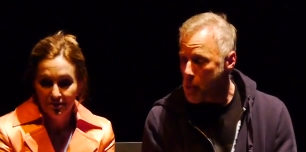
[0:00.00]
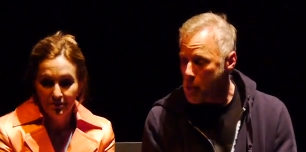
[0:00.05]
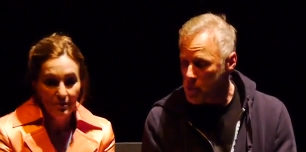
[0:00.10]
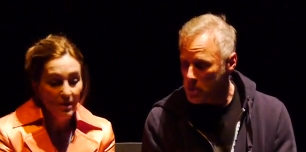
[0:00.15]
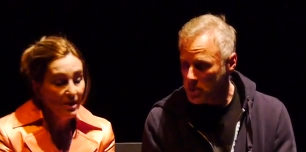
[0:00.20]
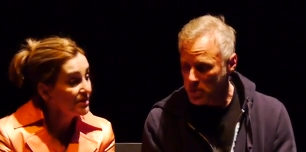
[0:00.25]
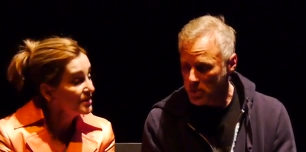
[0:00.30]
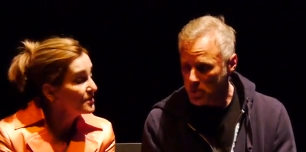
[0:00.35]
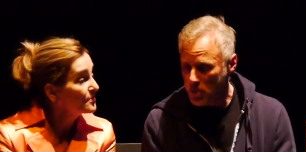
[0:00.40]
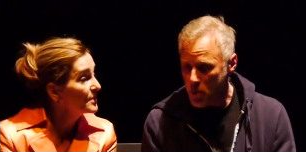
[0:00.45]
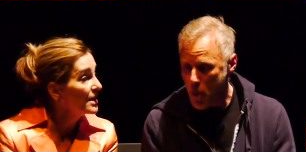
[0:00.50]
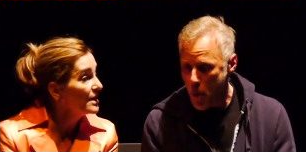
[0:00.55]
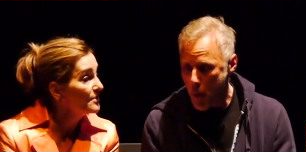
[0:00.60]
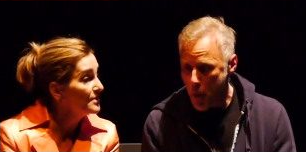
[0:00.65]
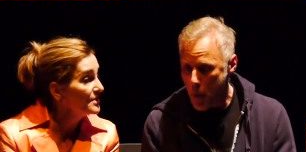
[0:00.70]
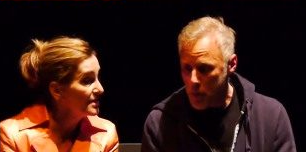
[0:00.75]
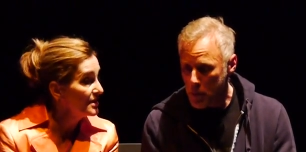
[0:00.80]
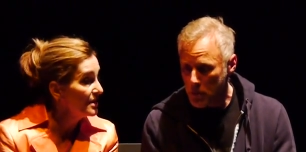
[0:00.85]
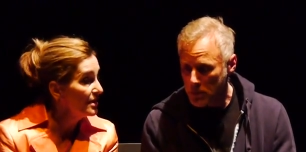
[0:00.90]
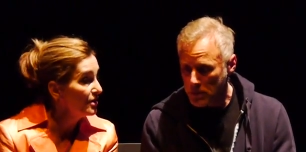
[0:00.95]
Speaker 1: Once when I
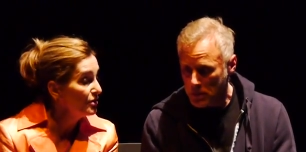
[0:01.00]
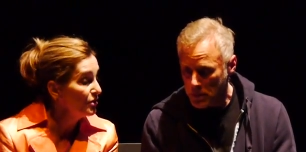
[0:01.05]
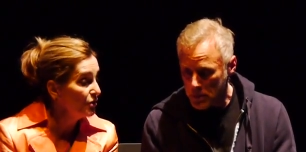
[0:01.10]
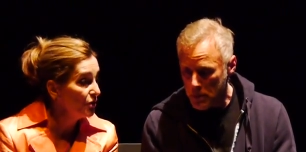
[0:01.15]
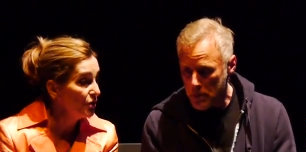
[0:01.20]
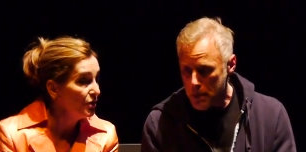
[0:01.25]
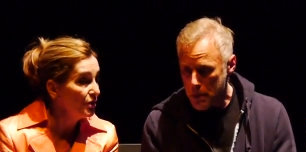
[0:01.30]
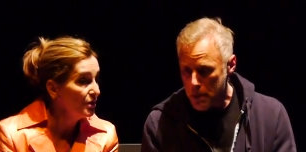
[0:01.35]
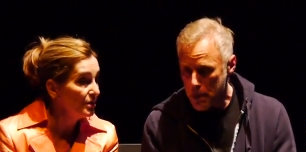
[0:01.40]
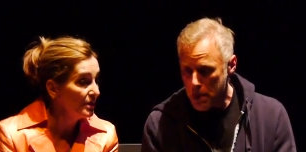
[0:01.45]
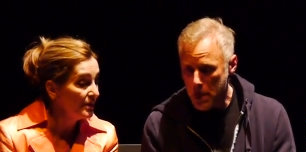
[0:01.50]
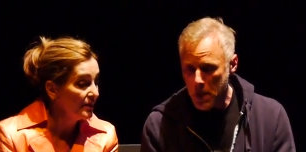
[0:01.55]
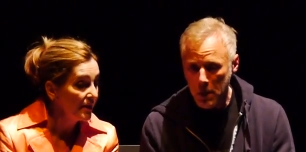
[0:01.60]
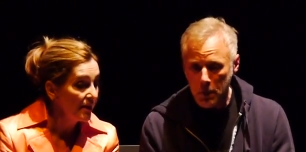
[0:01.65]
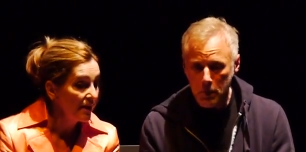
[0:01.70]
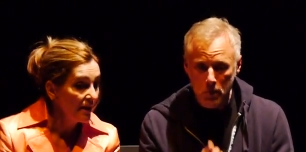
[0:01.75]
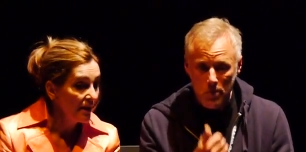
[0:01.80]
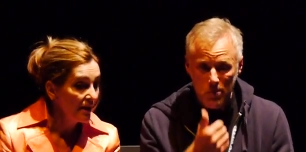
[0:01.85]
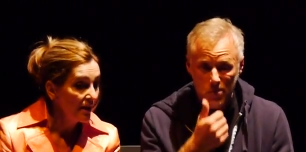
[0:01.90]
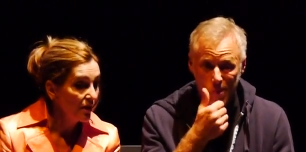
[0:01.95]
was a young girl,
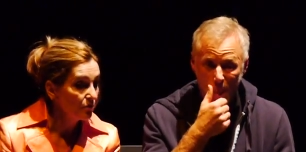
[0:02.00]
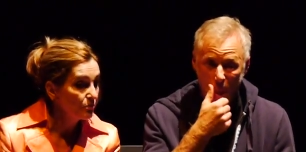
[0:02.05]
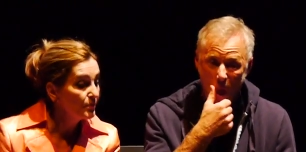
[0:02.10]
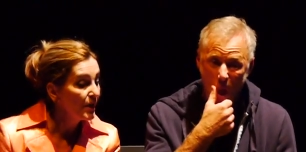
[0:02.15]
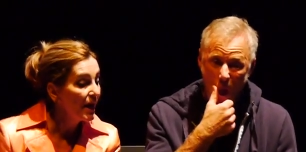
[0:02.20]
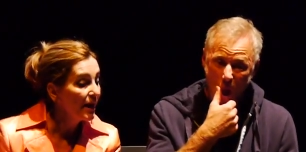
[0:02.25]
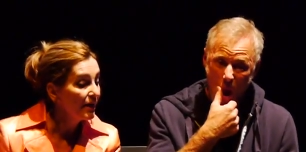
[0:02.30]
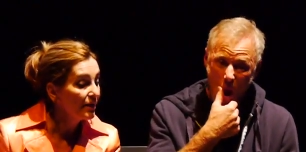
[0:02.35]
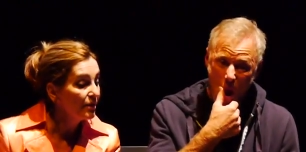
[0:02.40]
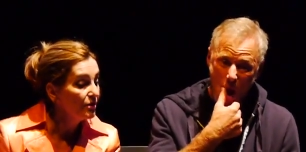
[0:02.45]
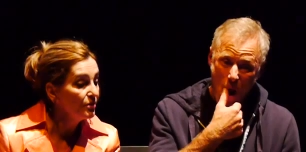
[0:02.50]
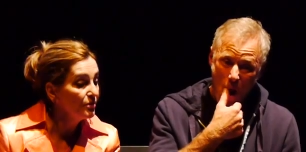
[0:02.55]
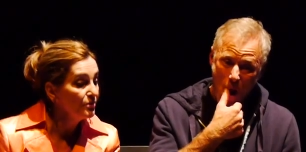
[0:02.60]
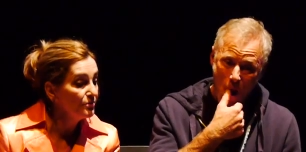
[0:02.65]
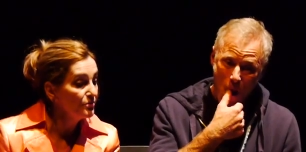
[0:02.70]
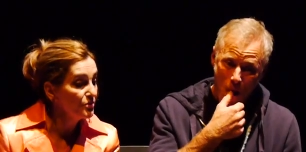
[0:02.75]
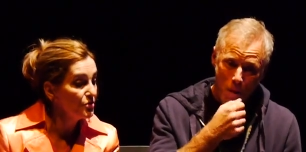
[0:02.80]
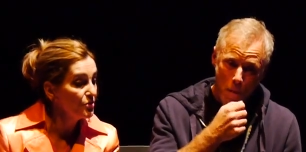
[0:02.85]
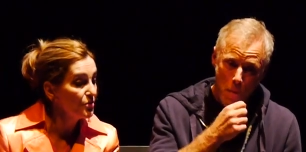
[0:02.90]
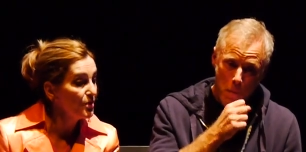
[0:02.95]
a
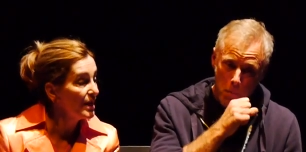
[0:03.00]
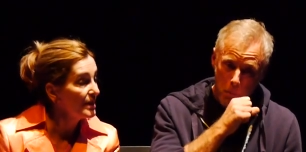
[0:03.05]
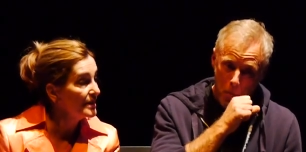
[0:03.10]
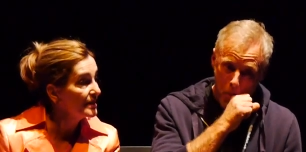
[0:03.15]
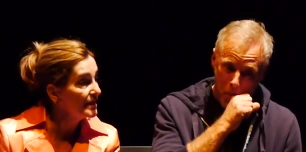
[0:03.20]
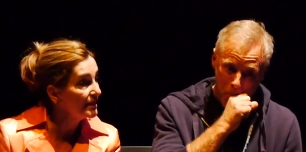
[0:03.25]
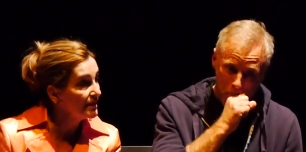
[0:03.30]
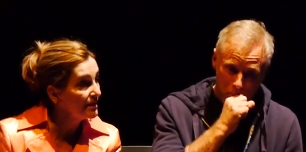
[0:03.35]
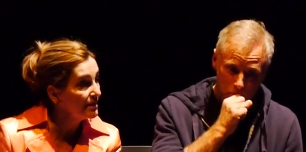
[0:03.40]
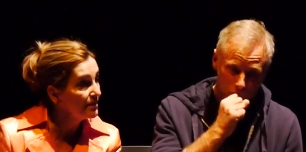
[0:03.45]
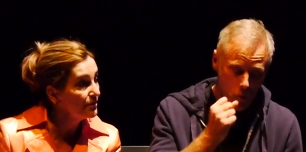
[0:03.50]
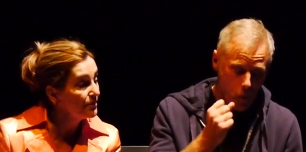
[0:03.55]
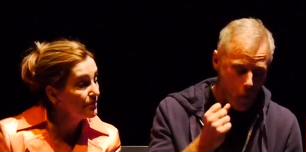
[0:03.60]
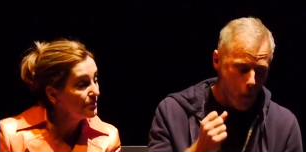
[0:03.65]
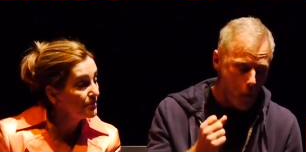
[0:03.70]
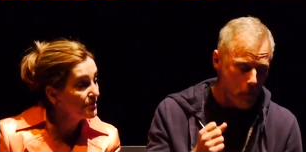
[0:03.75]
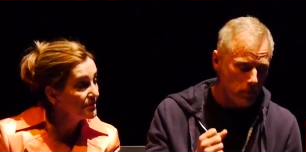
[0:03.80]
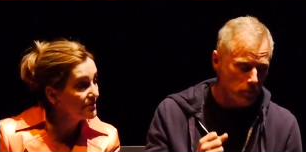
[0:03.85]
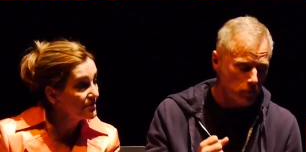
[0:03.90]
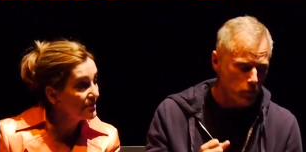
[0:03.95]
raccoon tried to get in
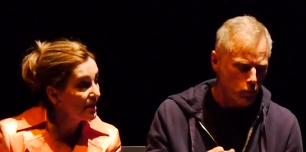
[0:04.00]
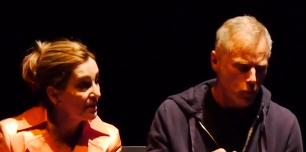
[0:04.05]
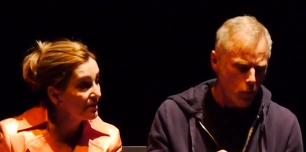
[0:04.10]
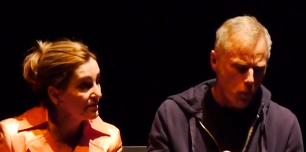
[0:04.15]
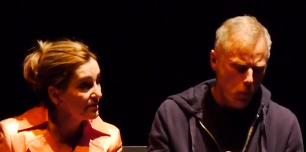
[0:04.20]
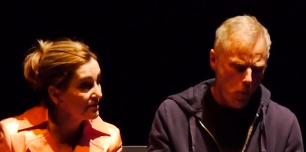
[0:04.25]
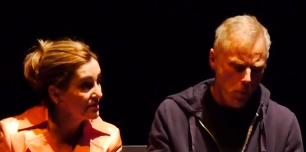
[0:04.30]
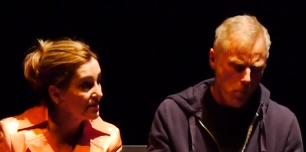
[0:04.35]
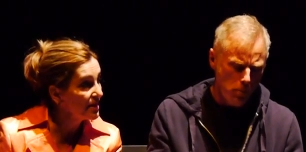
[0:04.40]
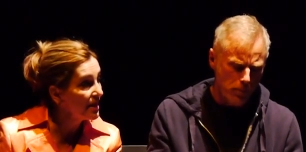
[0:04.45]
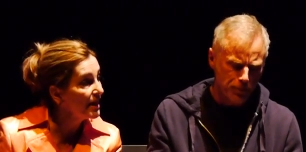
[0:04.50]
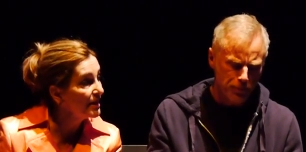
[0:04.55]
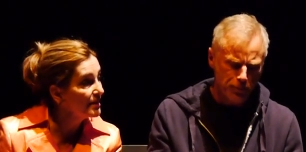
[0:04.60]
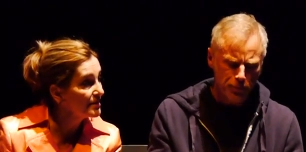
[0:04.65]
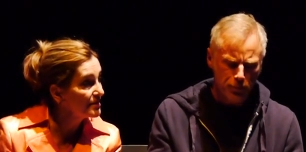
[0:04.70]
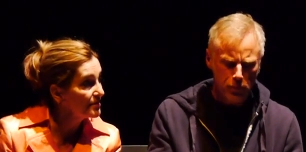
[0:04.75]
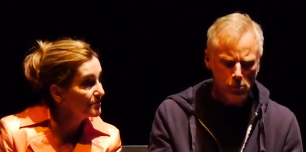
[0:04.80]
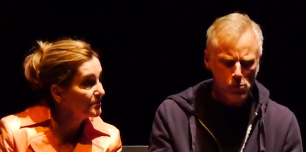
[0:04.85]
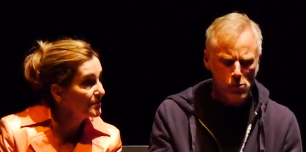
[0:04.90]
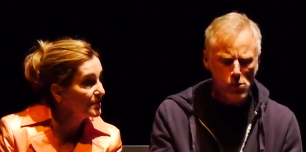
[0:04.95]
through the side of the
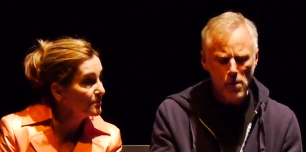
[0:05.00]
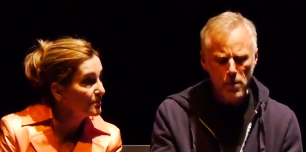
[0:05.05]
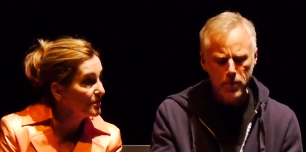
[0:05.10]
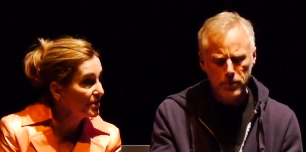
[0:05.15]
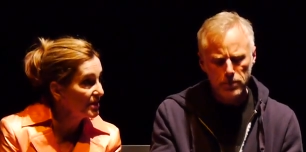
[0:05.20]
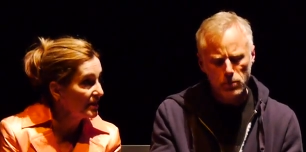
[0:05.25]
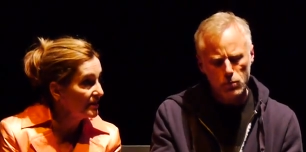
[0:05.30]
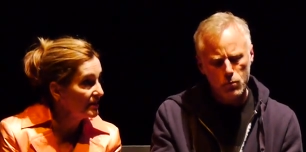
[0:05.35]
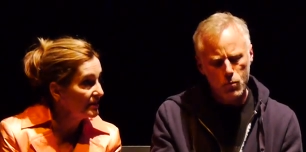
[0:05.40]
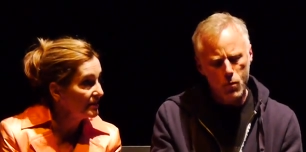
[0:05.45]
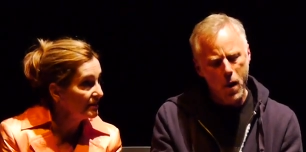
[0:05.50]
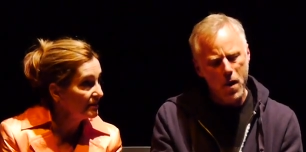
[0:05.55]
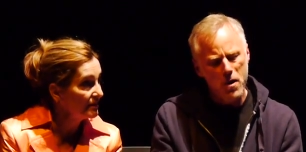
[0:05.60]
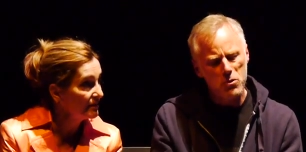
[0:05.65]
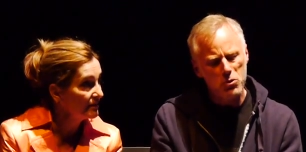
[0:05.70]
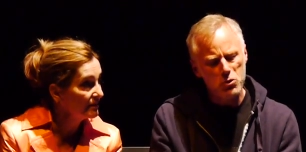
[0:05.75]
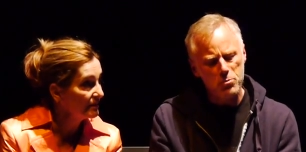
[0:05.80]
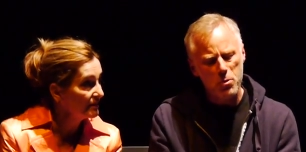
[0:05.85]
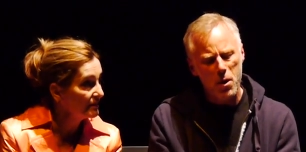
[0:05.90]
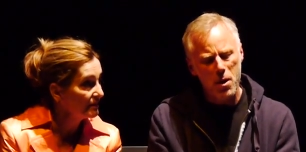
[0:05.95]
tent we were in. Uh,
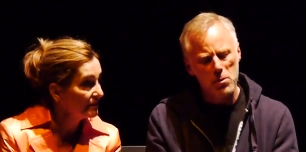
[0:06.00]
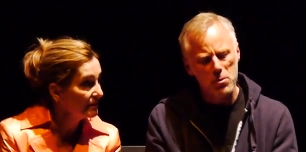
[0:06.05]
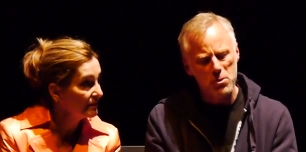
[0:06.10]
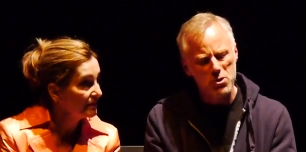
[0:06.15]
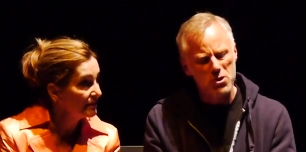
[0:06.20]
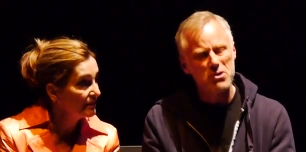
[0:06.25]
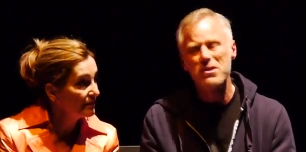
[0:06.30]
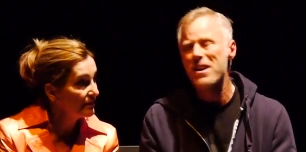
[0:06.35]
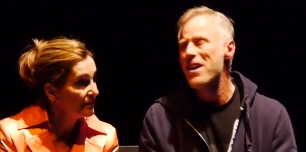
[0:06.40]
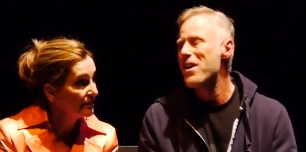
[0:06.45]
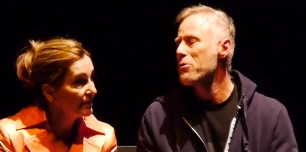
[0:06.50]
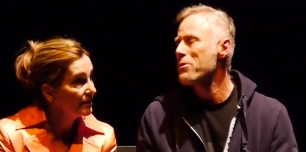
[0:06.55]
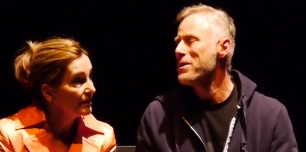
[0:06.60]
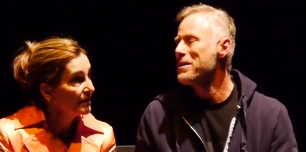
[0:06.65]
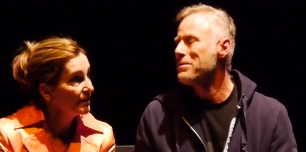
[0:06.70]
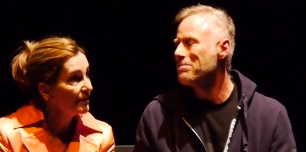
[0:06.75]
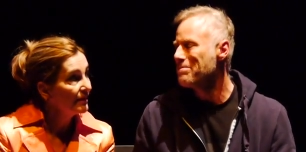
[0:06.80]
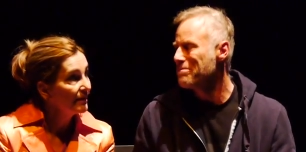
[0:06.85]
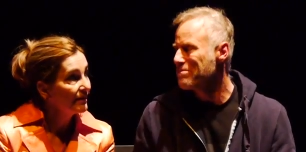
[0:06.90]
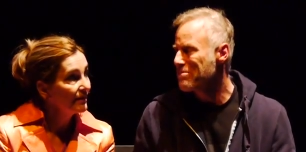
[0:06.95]
it
Speaker 2: was probably just hungry.